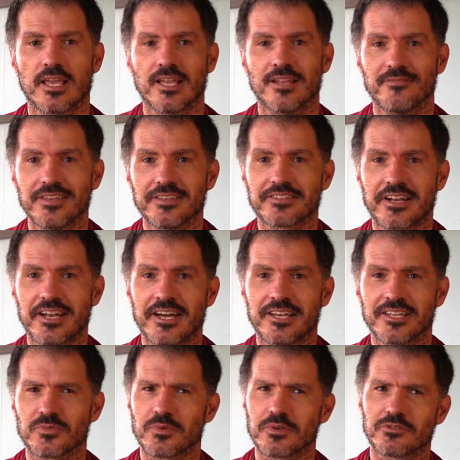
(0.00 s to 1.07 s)
In this
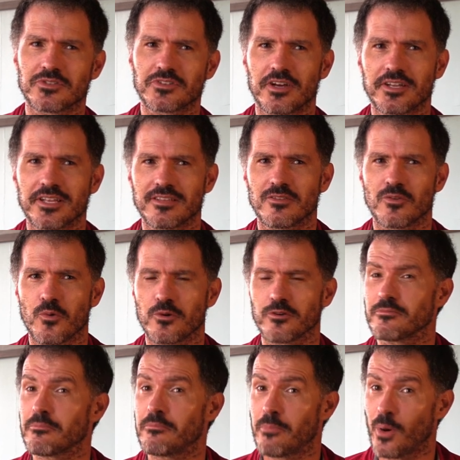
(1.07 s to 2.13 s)
class, we've studied the
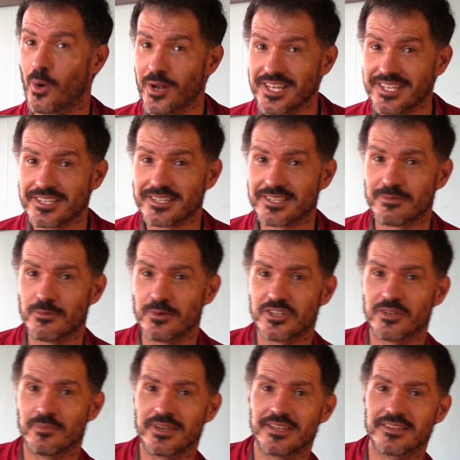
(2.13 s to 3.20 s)
word polis,
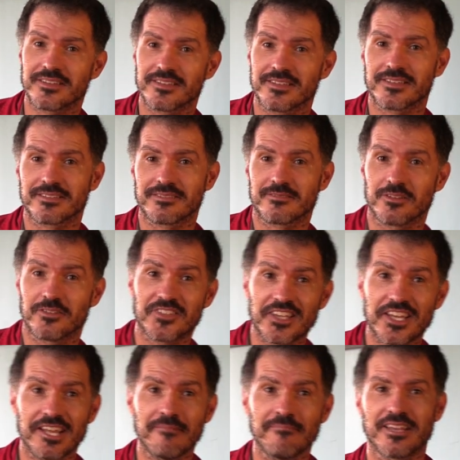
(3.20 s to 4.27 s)
which means the
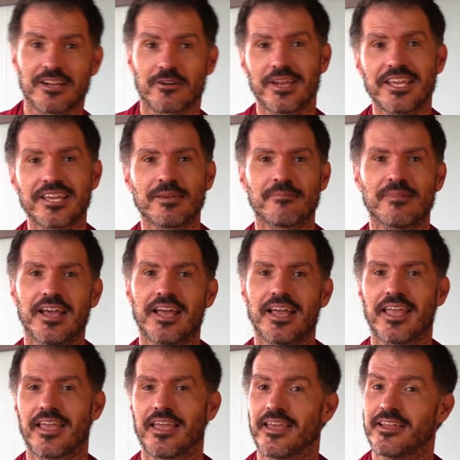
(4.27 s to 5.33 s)
city in Greek,
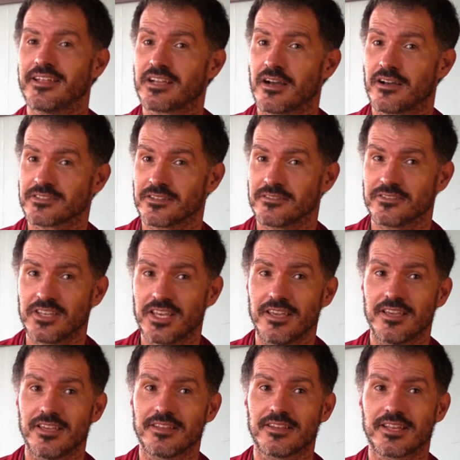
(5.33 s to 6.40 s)
and
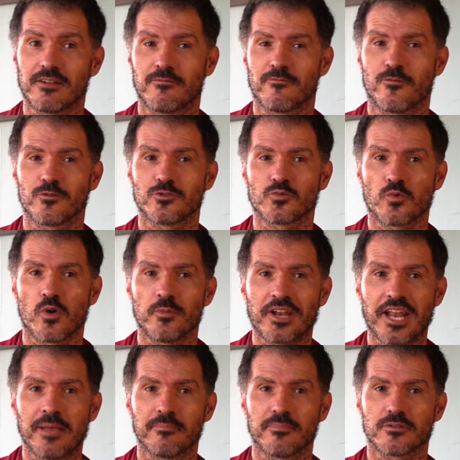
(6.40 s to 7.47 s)
Constantine, that first
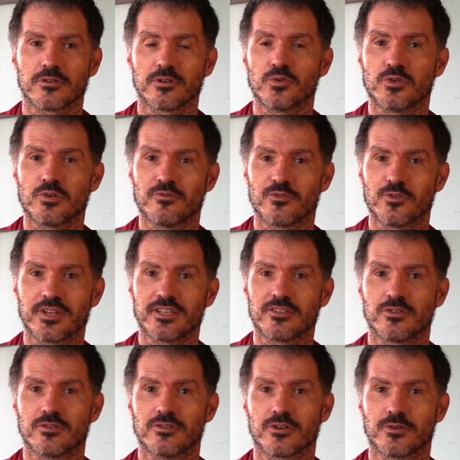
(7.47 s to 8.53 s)
Roman emperor who
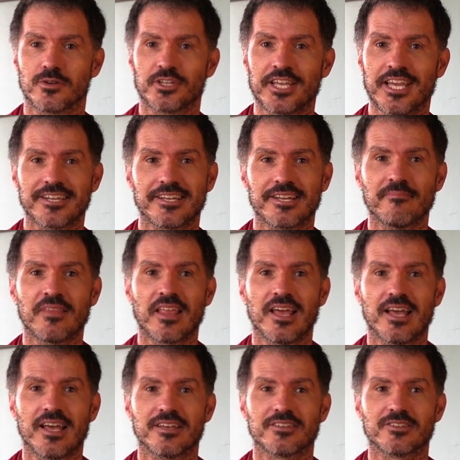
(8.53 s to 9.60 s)
converted to Christianity.
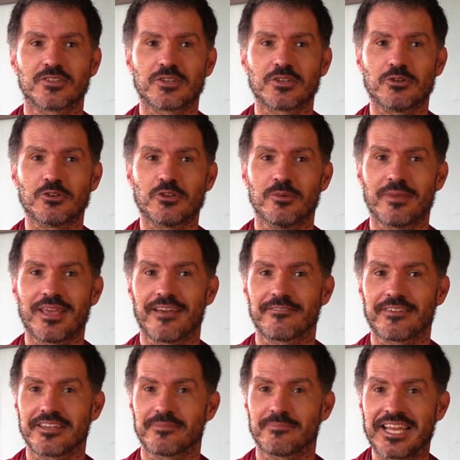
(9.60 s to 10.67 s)
So you may
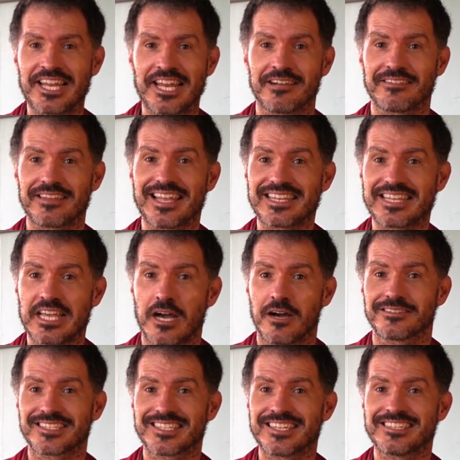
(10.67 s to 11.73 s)
have guessed by now that
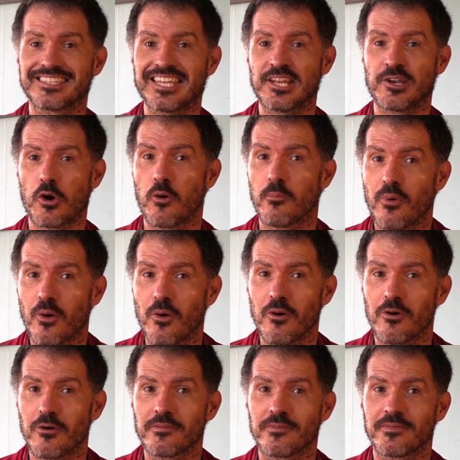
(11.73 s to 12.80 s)

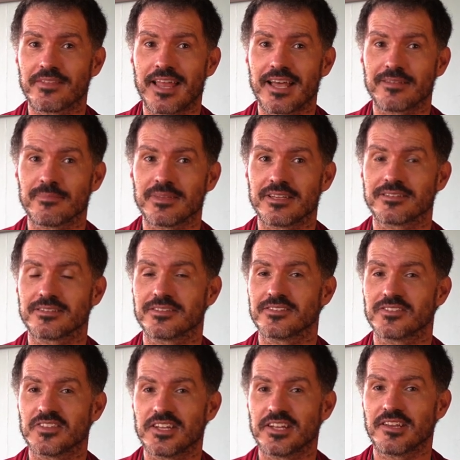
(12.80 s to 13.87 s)
Constantinople, that means the
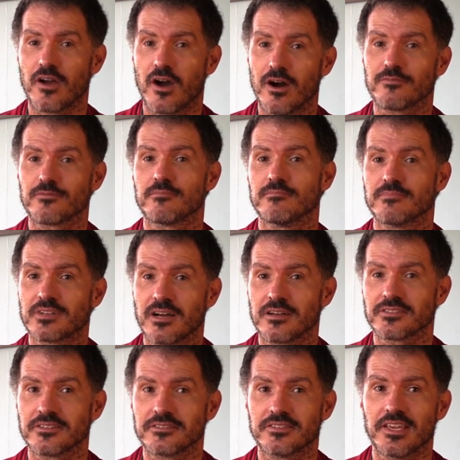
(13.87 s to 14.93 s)
city of
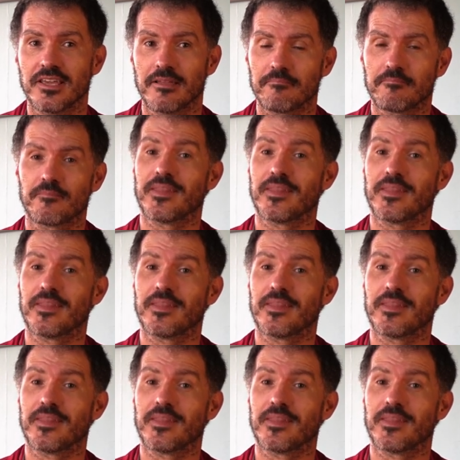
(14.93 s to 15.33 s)
Constantine.